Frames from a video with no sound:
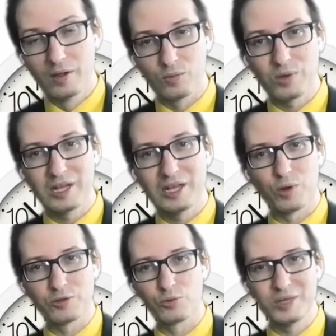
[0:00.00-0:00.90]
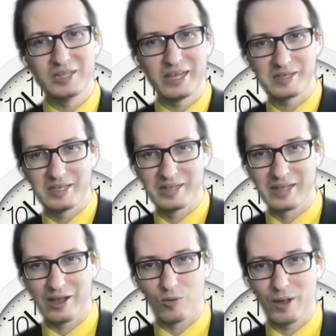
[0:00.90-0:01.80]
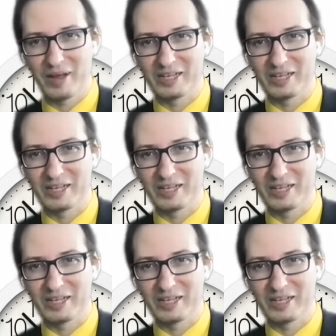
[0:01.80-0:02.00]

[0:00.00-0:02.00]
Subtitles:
really want to reindex the entire web,